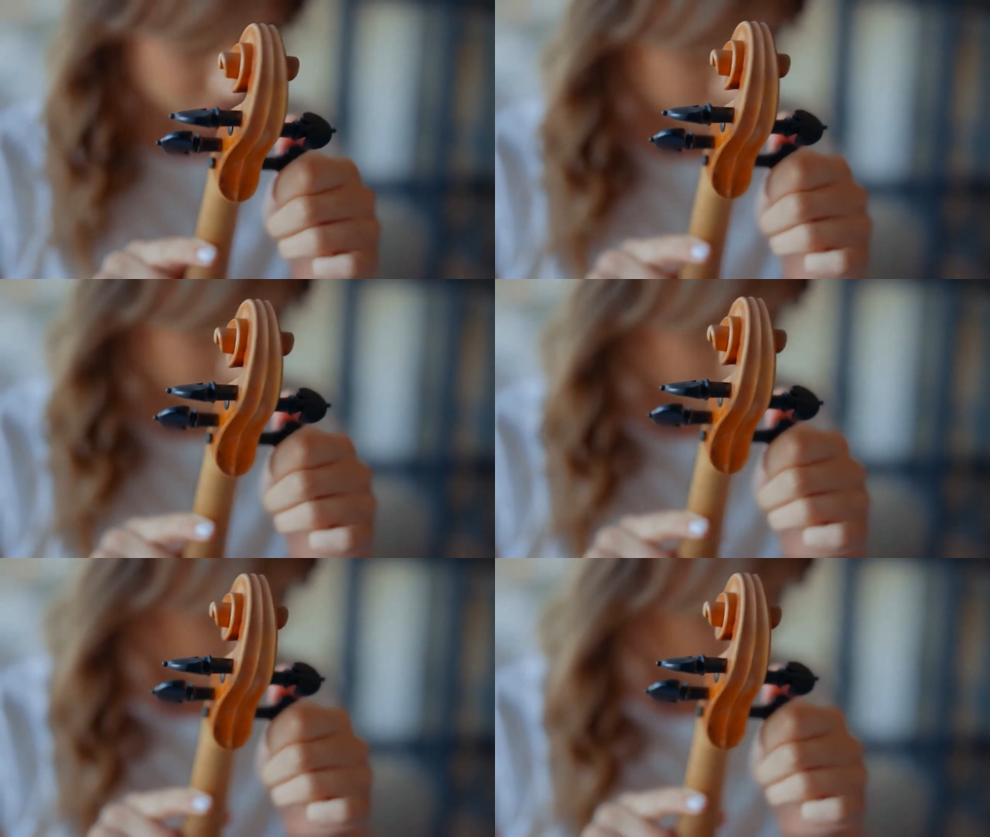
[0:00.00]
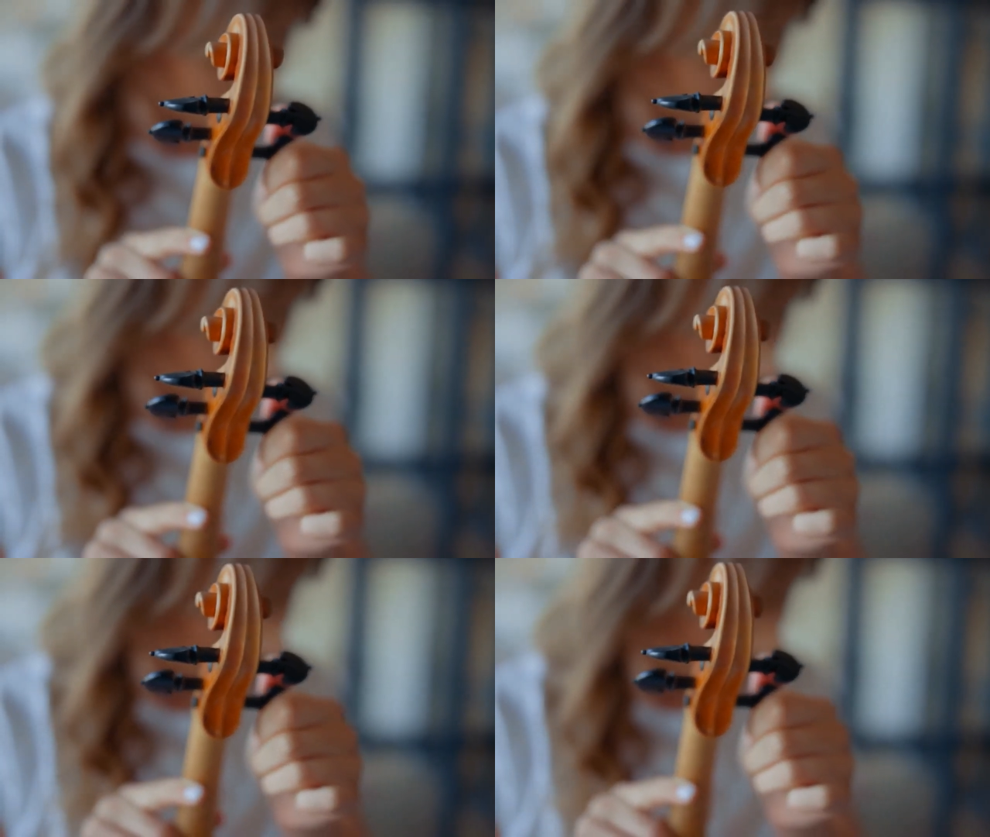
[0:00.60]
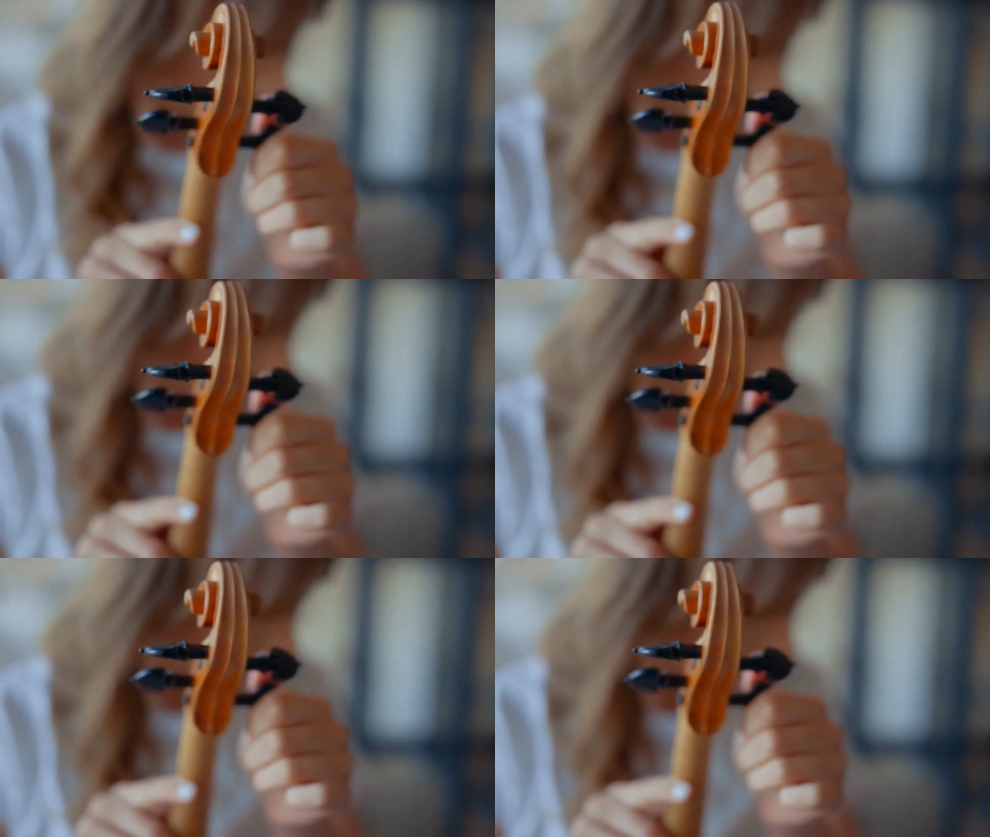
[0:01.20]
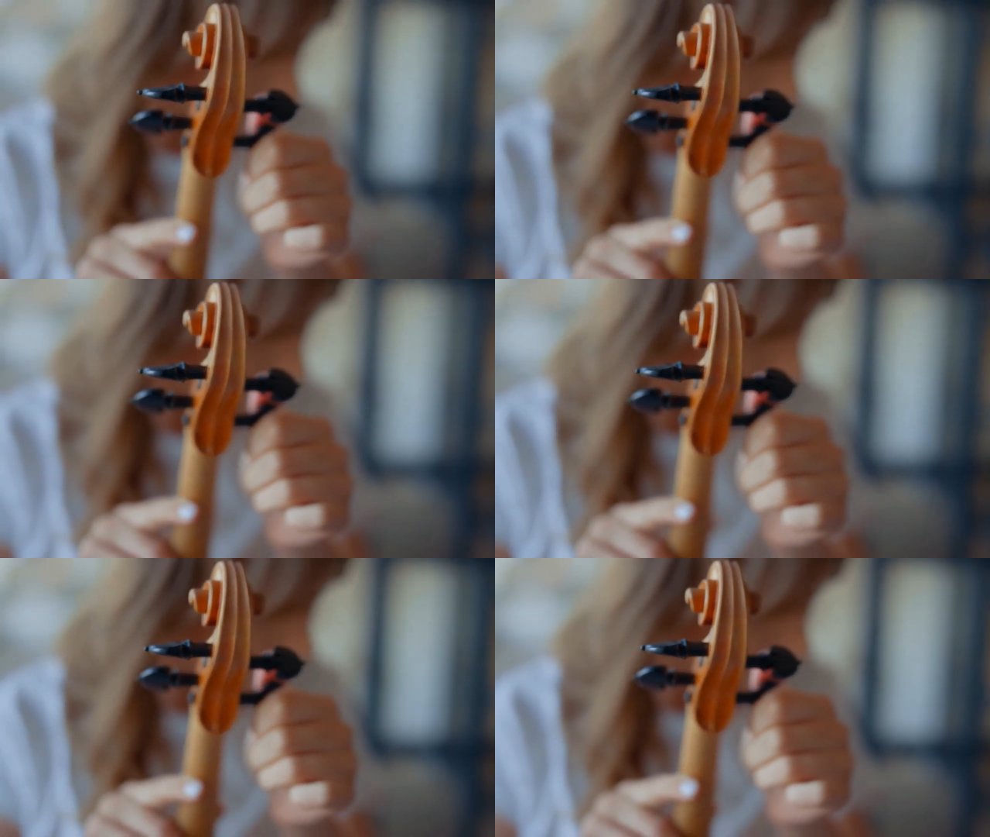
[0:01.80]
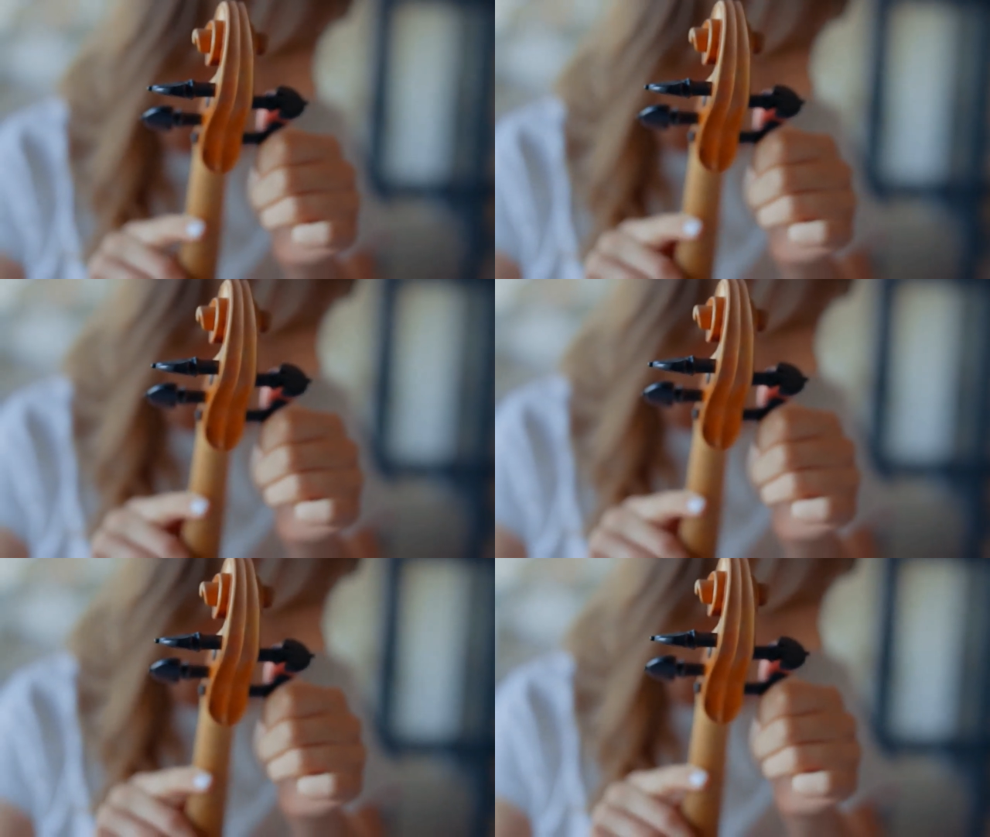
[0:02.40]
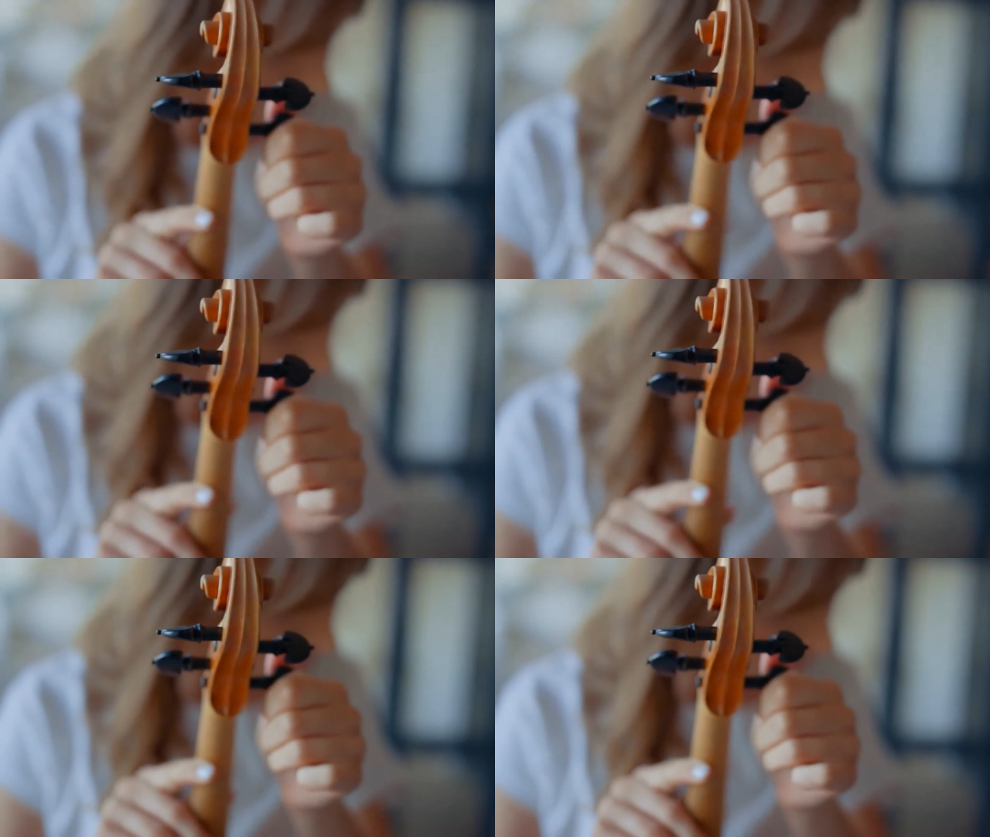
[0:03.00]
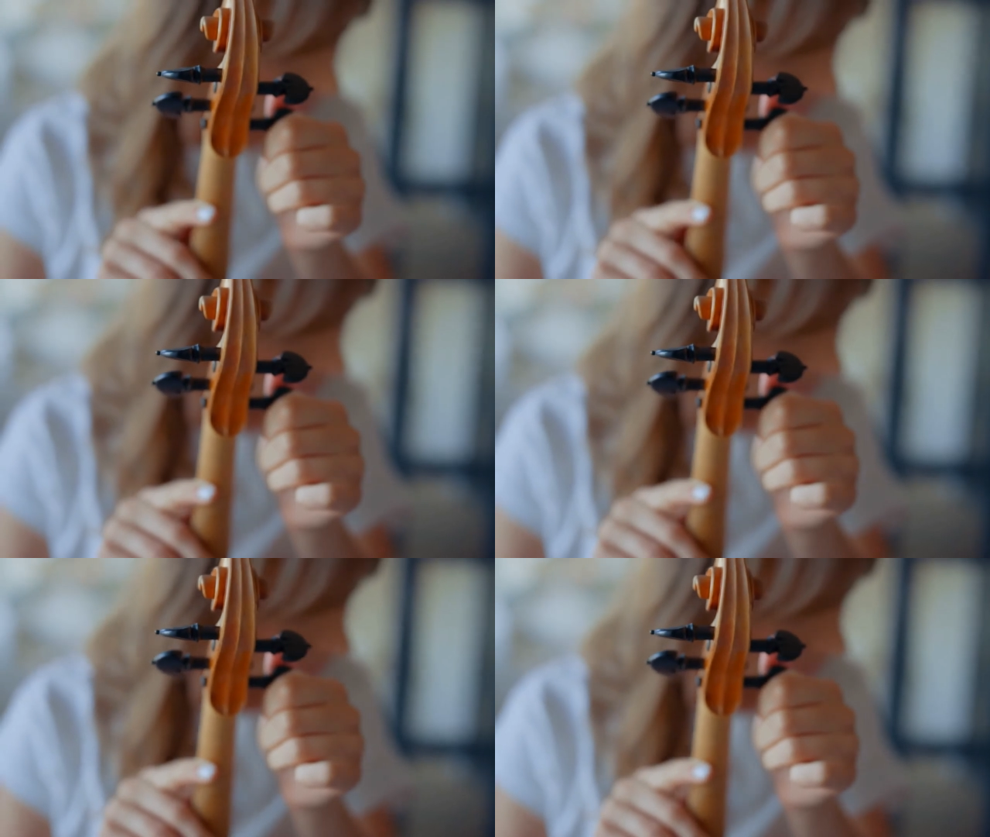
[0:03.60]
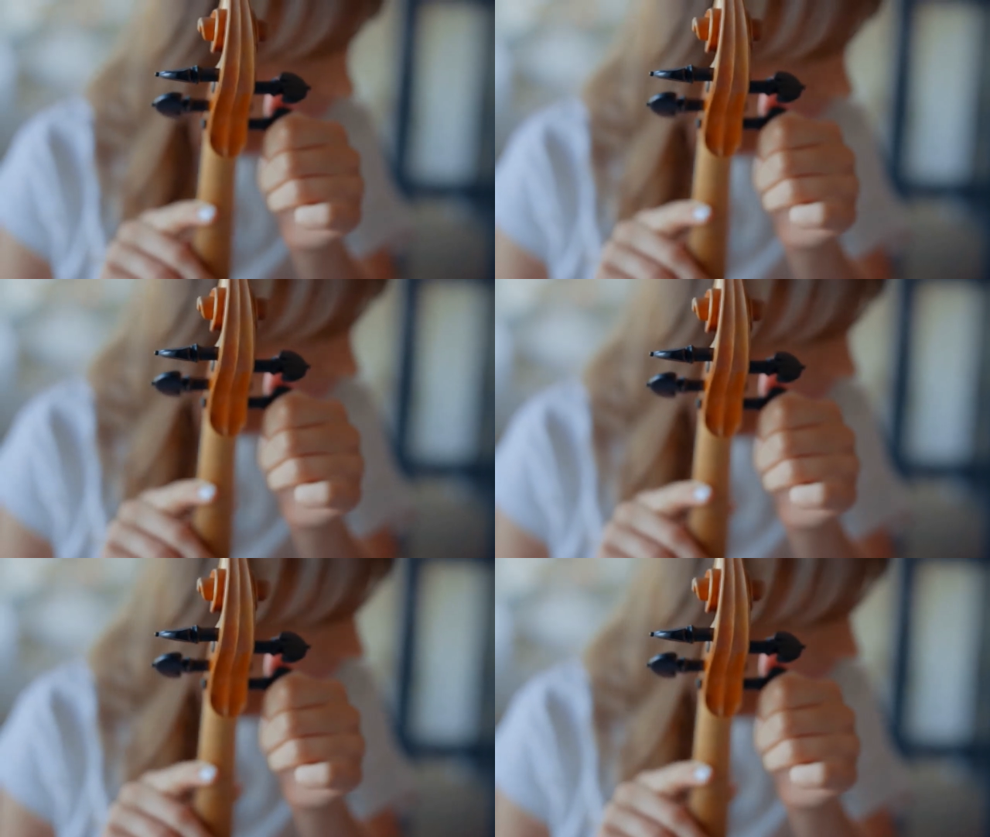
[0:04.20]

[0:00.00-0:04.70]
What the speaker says: No face is visible, so there are no lips to read.